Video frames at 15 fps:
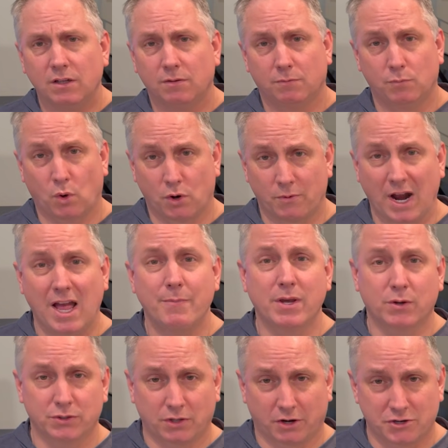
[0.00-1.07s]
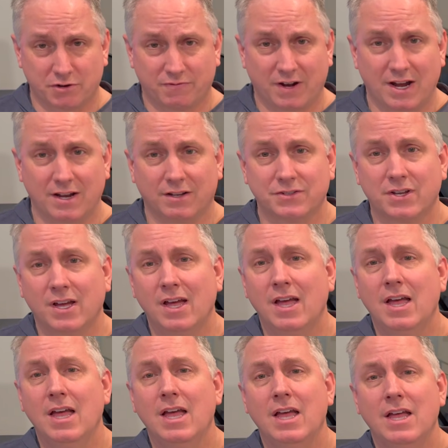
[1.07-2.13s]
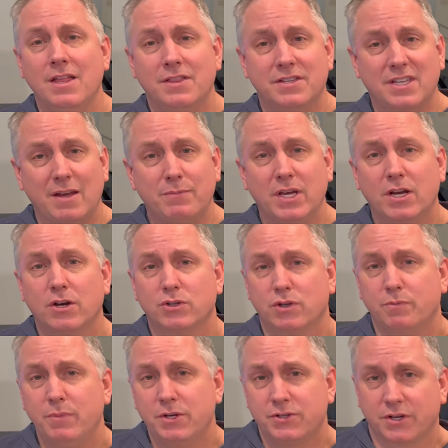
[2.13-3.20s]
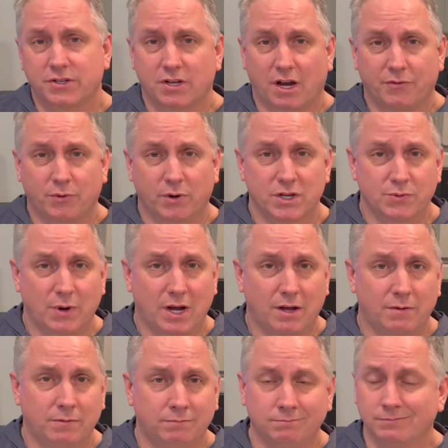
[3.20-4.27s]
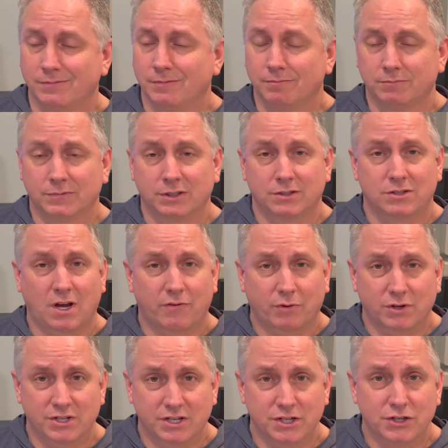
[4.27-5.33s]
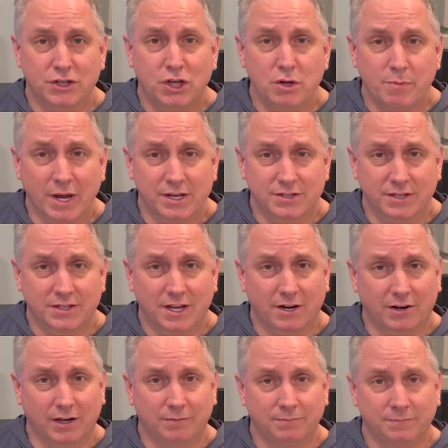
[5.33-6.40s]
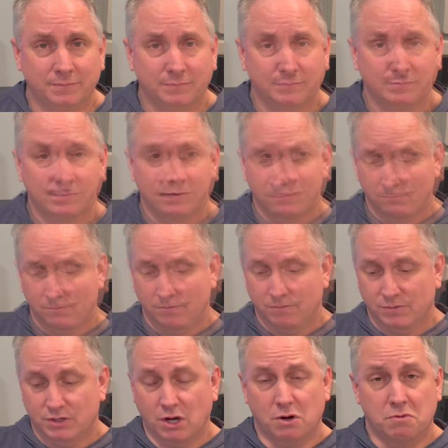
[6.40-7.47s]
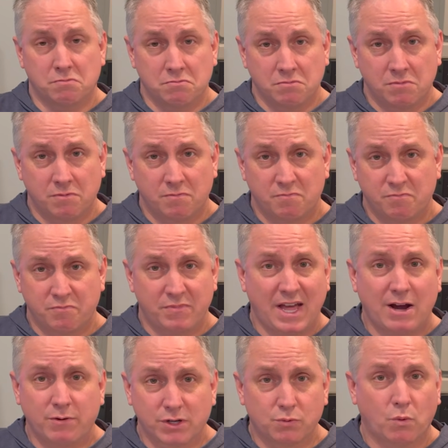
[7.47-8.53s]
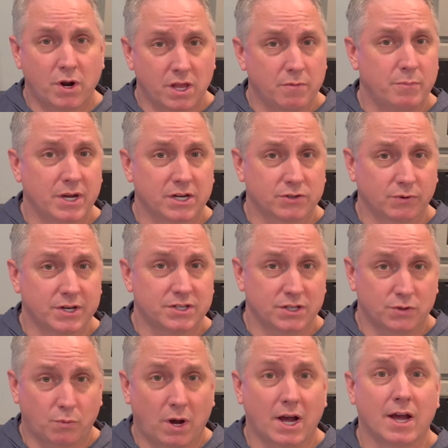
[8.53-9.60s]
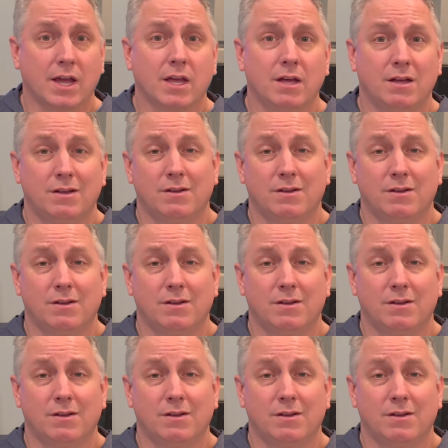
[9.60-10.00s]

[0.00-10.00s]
More RAM equals larger files. The same thing goes with music software as well. Software such as Cubase, etc. So that was one of the biggest reasons why